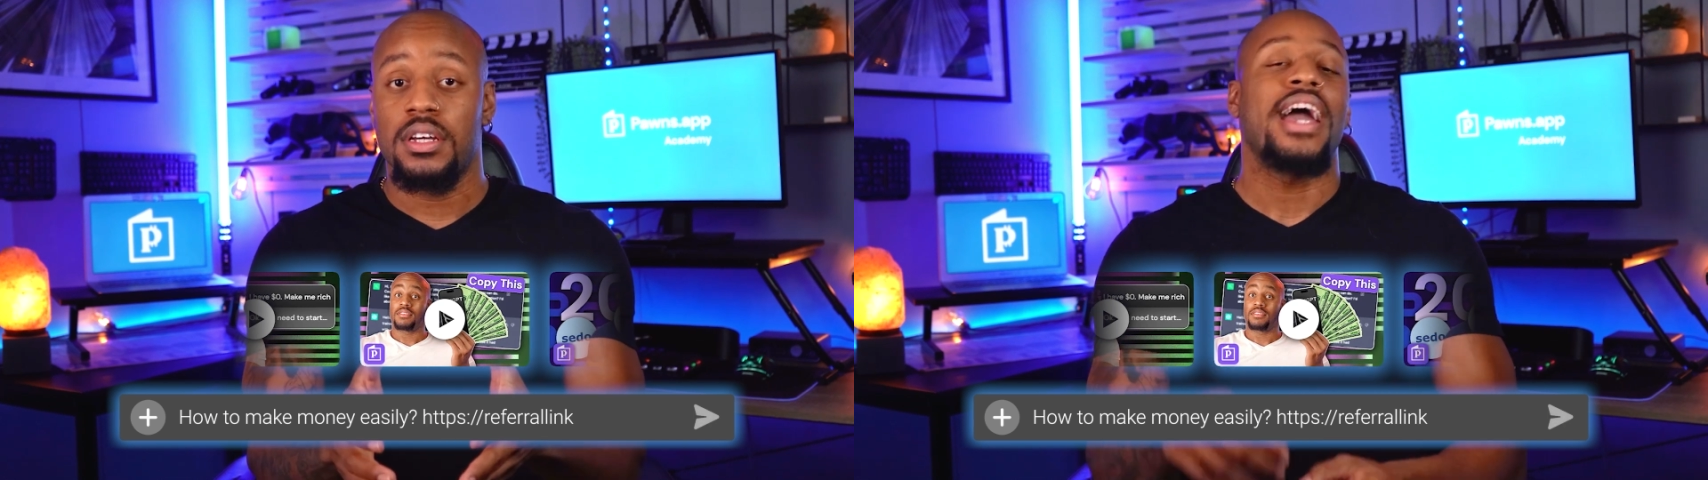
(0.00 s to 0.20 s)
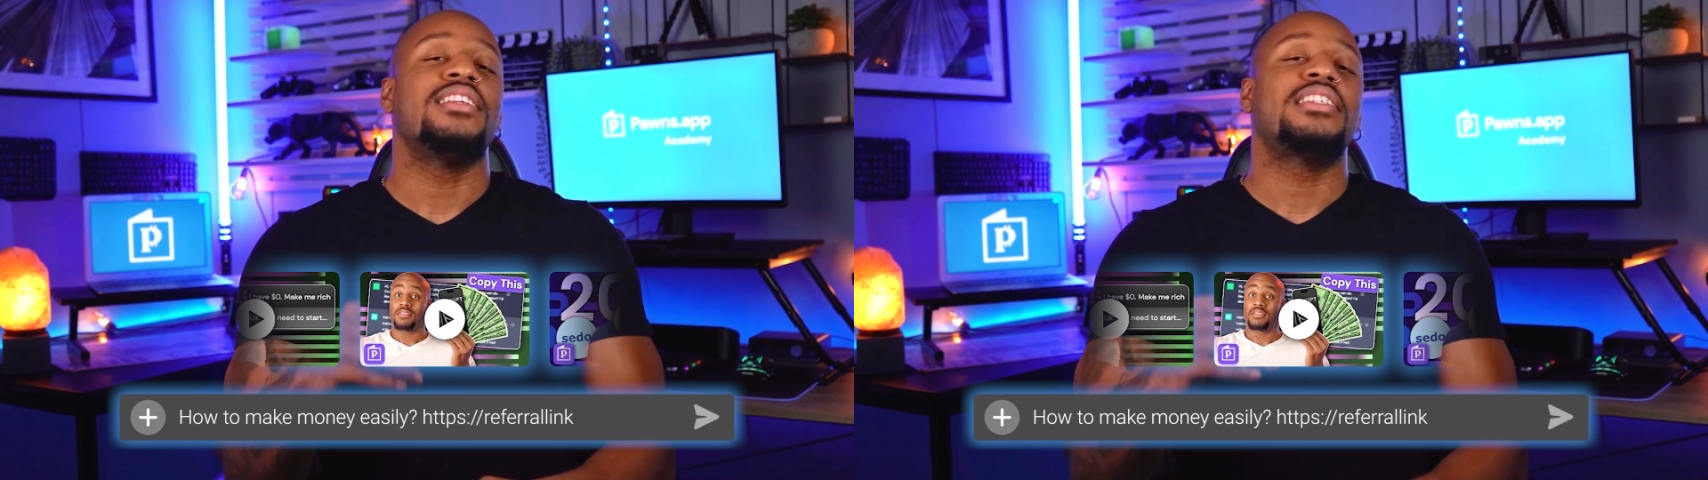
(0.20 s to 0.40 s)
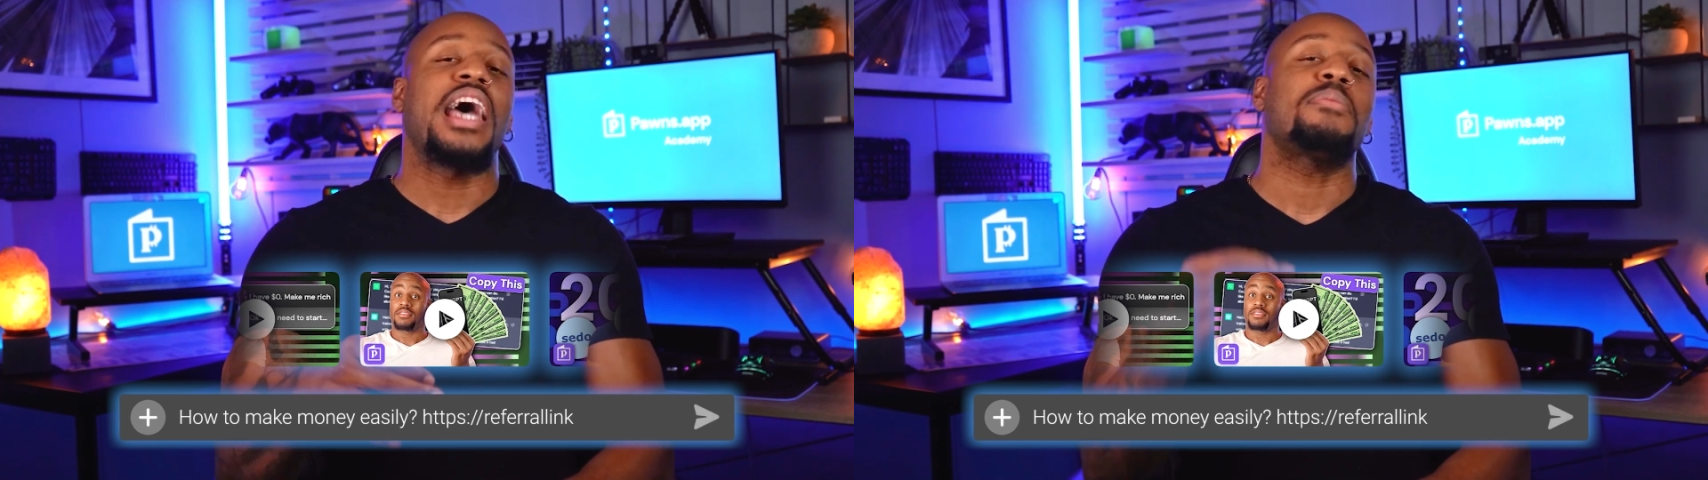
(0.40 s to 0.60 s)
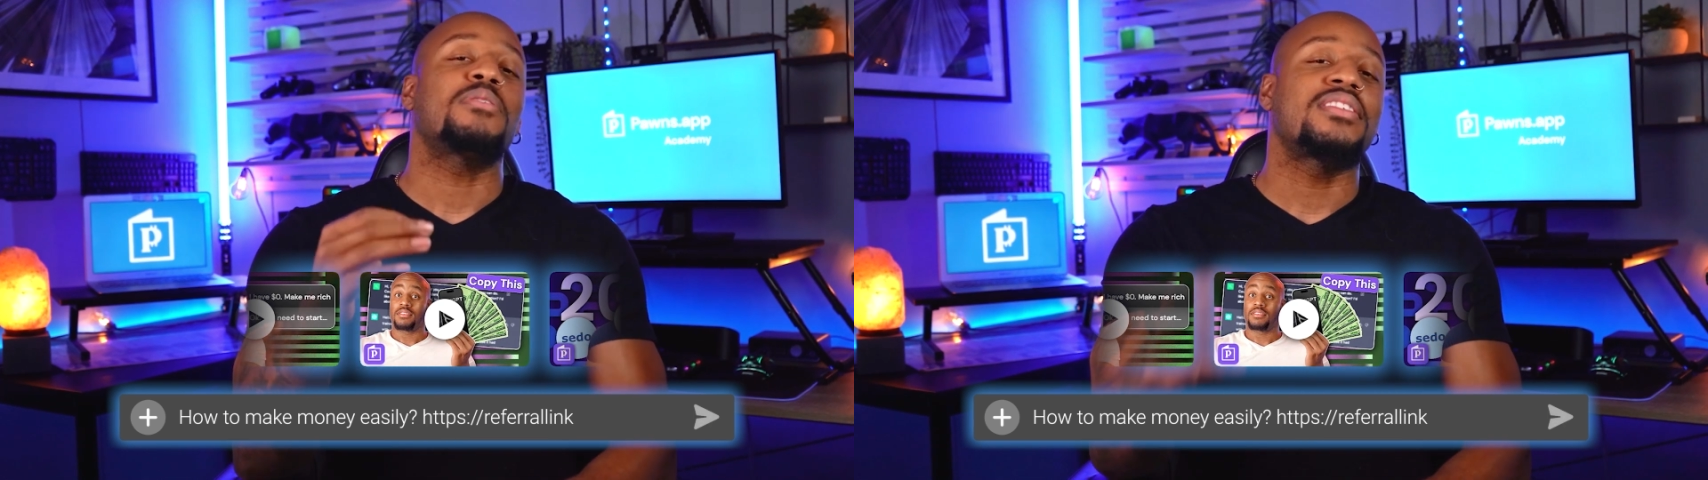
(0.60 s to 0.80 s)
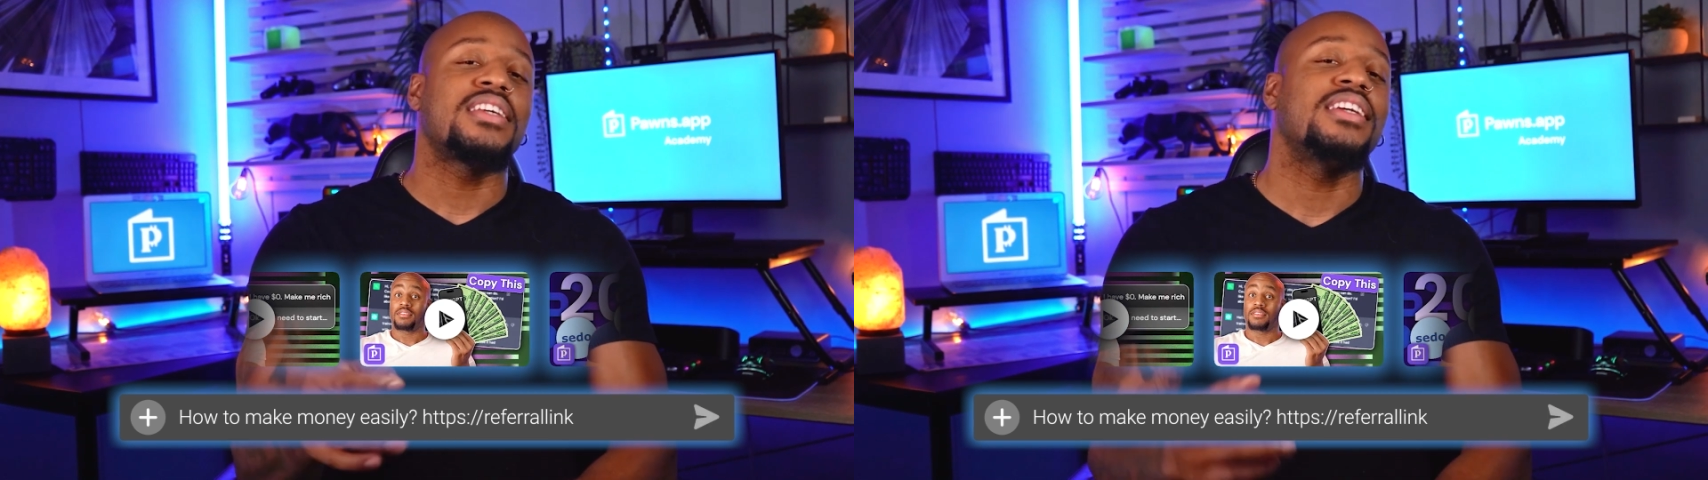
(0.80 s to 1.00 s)
and tap the
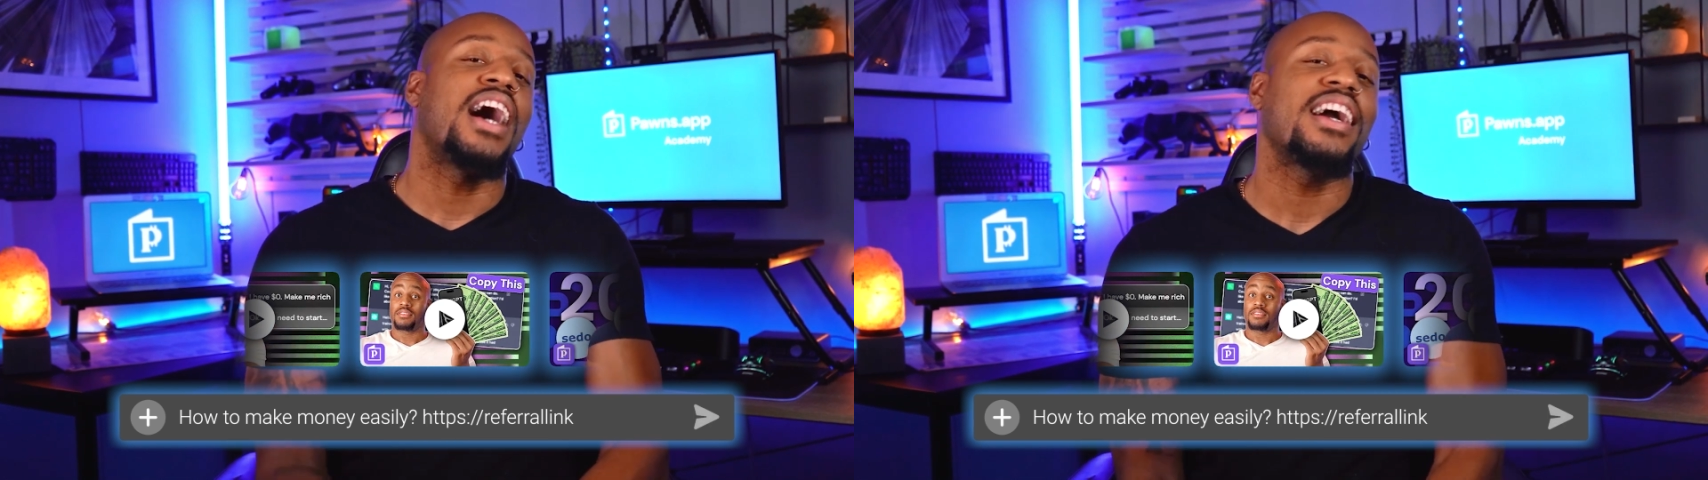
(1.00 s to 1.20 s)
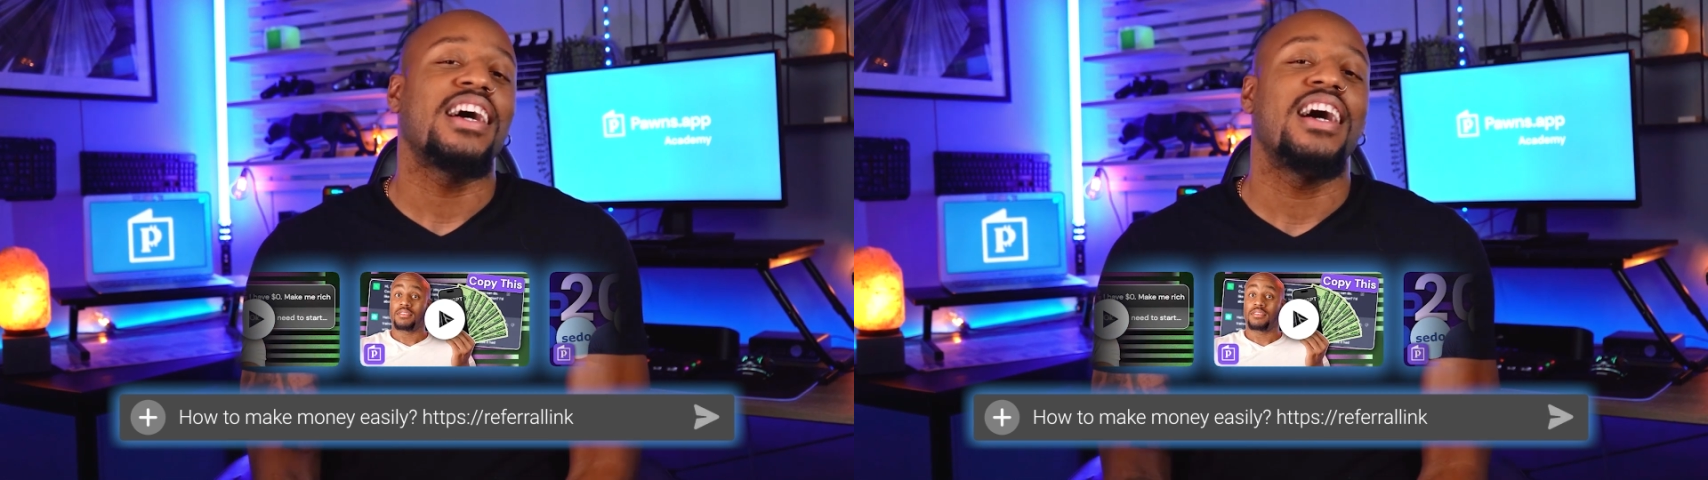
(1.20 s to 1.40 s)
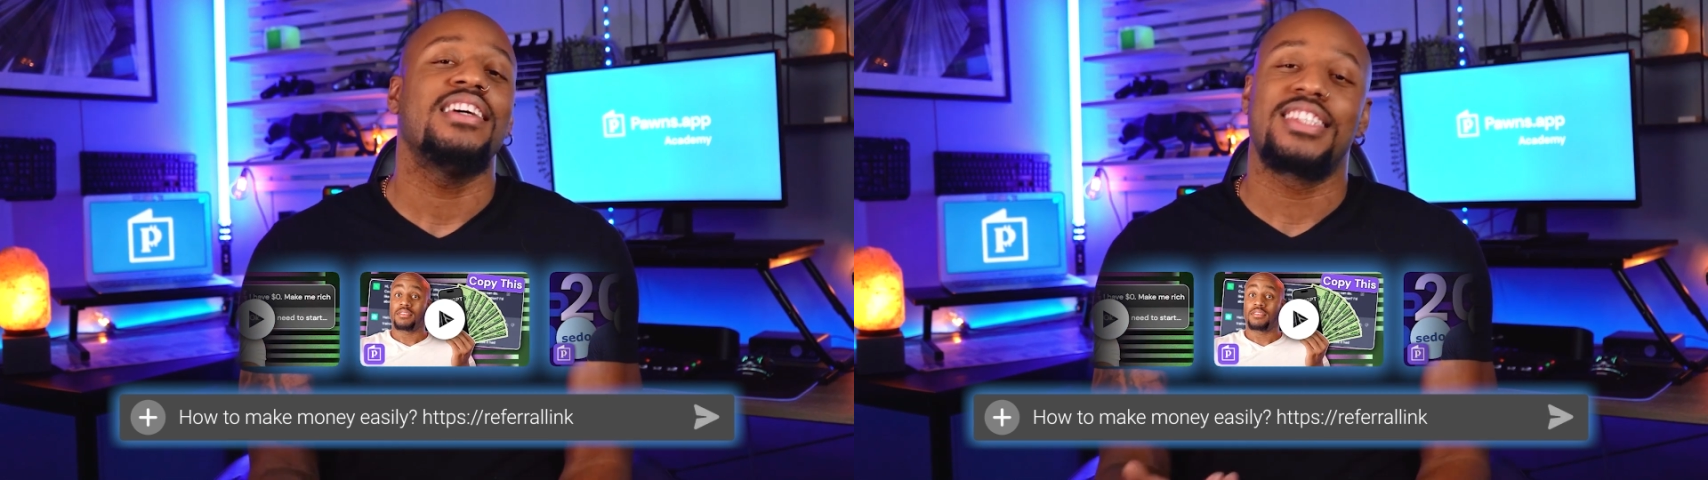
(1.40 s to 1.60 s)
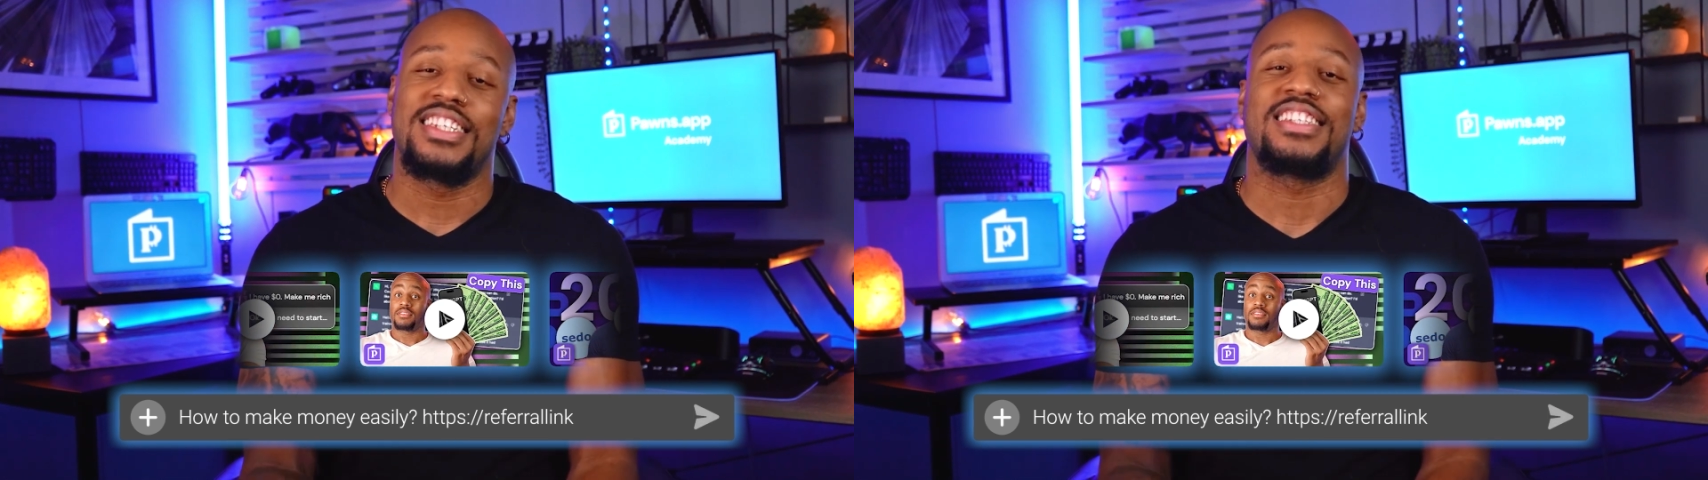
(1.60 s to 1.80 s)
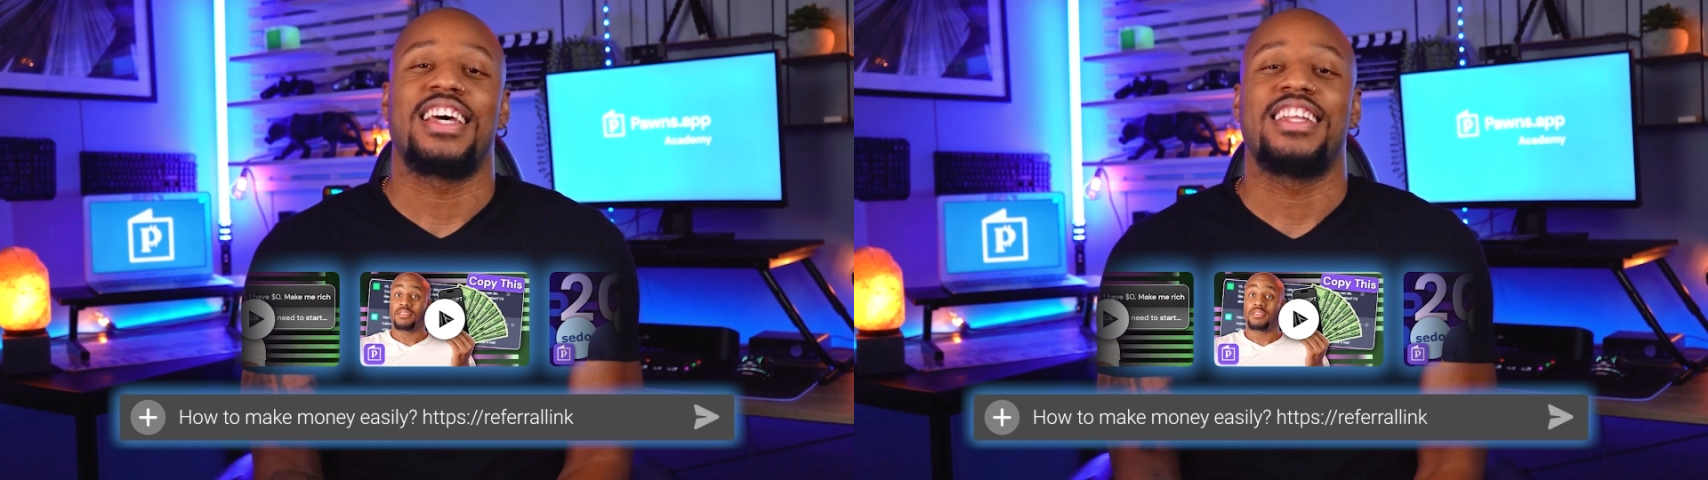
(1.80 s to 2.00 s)
send icon to
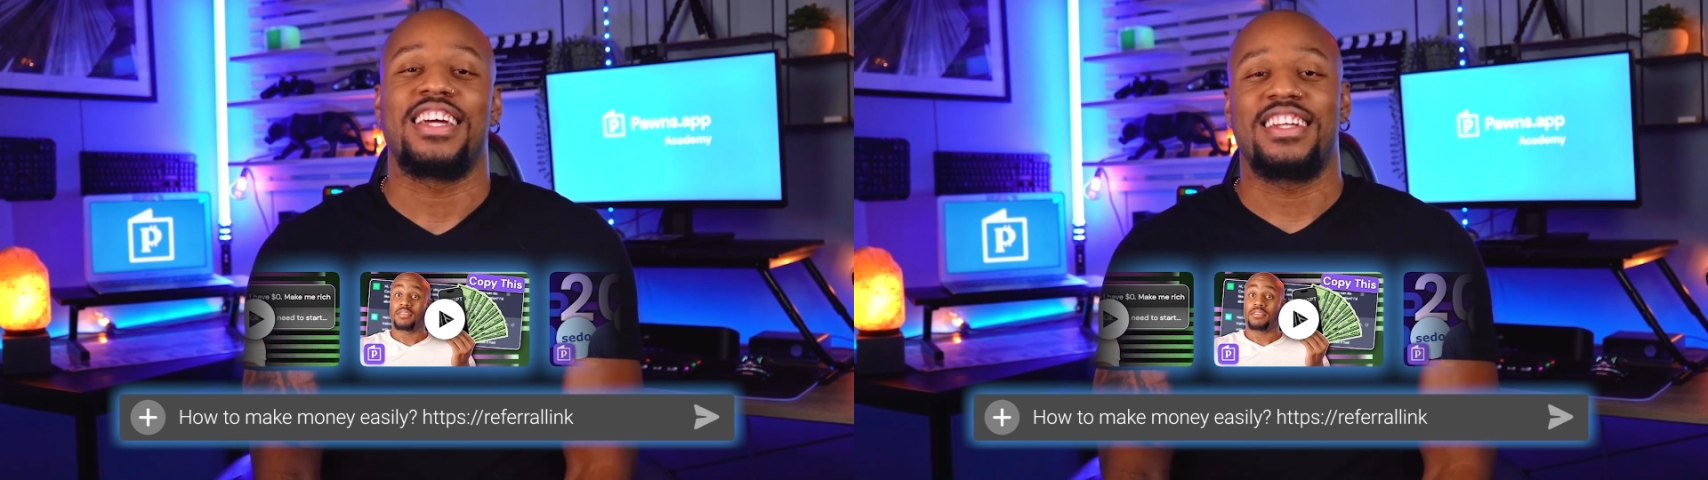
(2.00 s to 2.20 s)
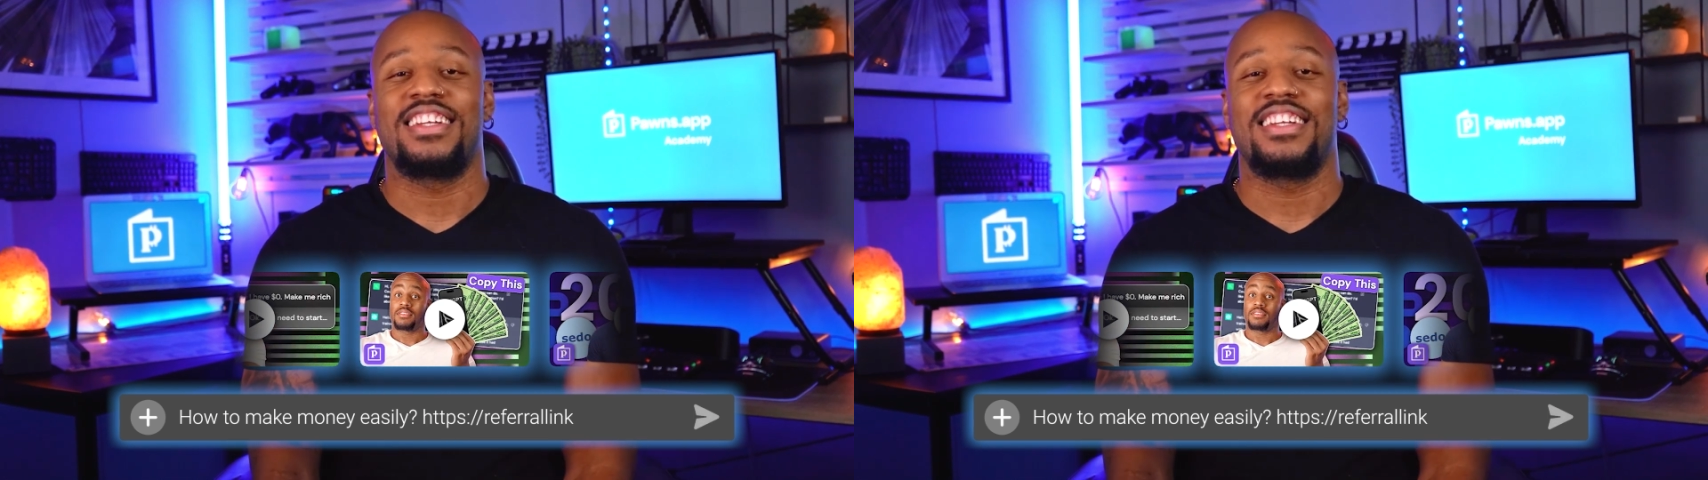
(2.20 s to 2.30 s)
send it.